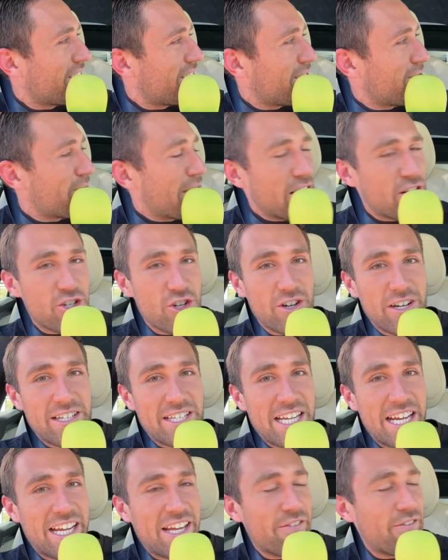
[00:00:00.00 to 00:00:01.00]
Make sure to
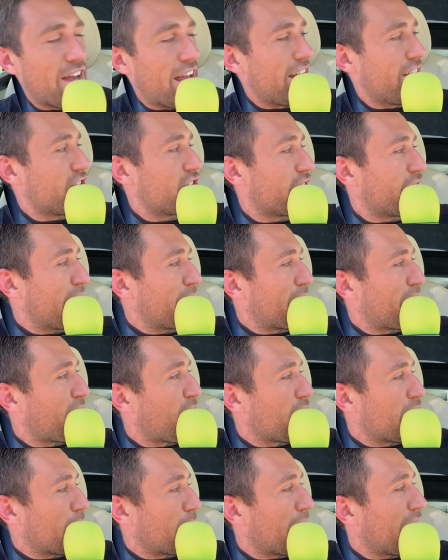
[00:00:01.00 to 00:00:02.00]
take advantage of it
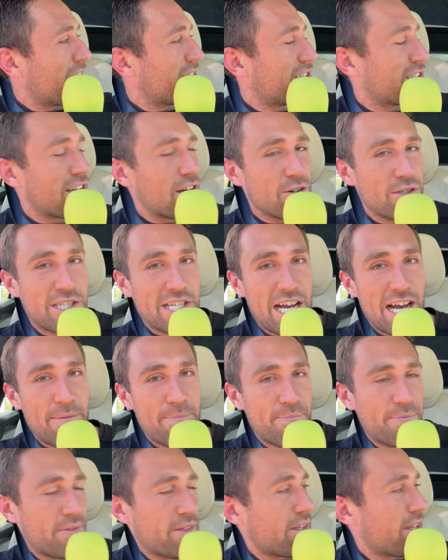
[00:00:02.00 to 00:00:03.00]
before the price goes up.
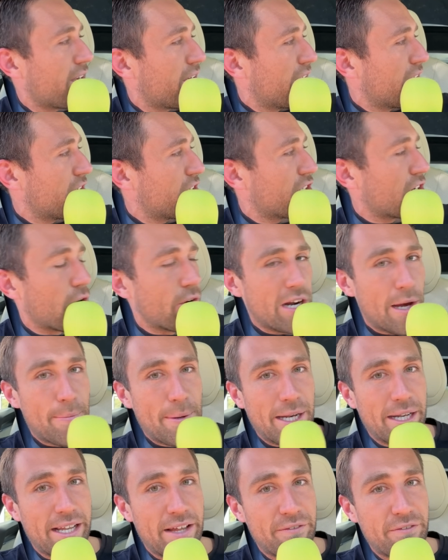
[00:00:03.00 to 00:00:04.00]
It's going up at
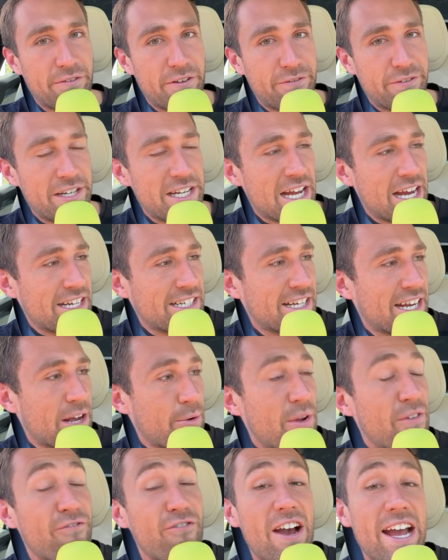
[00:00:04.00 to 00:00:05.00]
11.59 tonight.
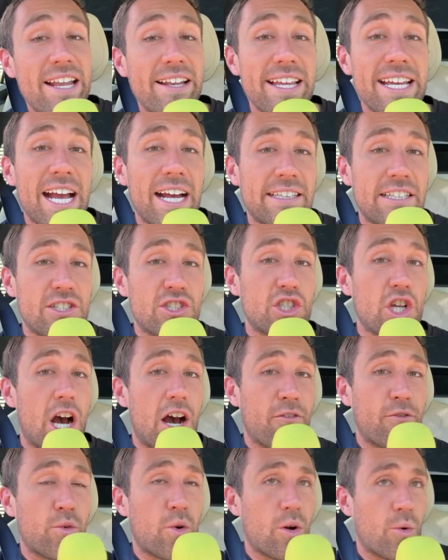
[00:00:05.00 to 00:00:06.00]
We finally got the
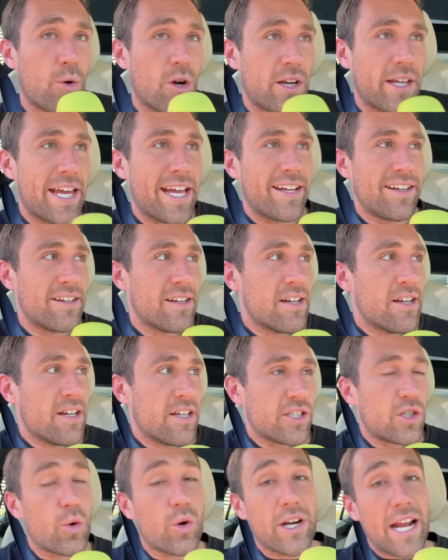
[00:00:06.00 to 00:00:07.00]
software working
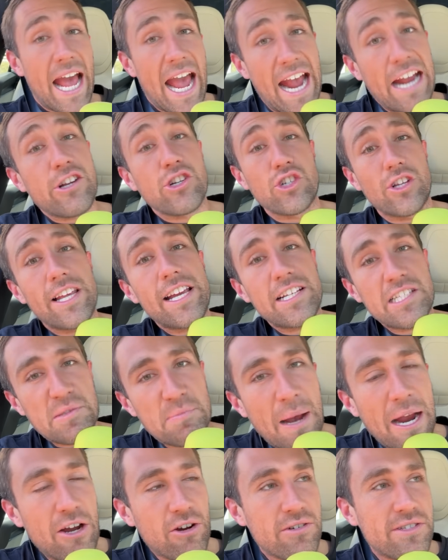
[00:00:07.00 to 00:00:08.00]
to where it actually
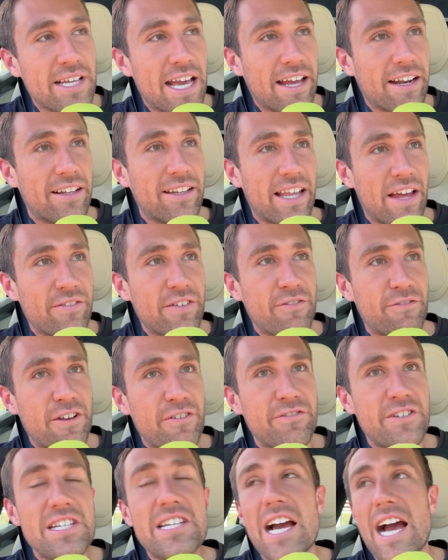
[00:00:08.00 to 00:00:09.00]
expires at
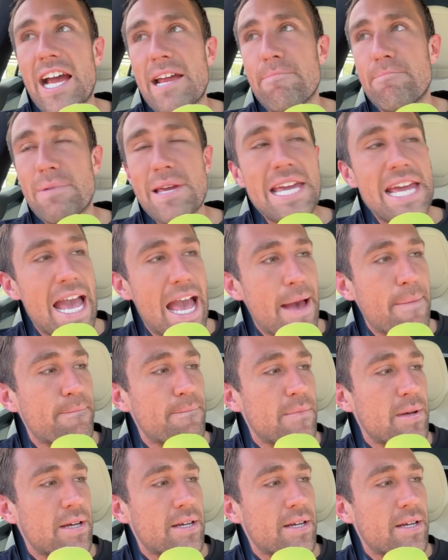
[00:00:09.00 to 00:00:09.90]
11.59 p.m.